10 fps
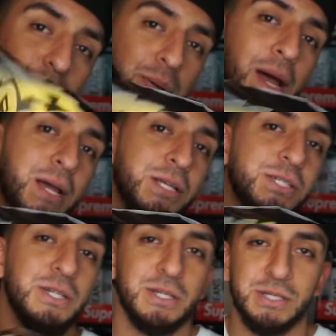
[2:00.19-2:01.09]

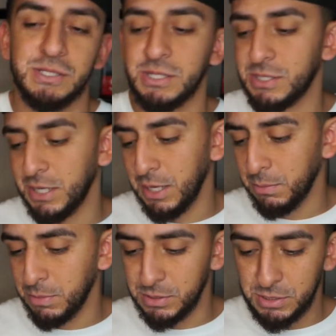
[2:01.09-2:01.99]
packaging is the
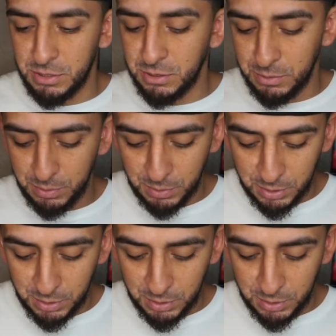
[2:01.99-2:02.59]
same. It's still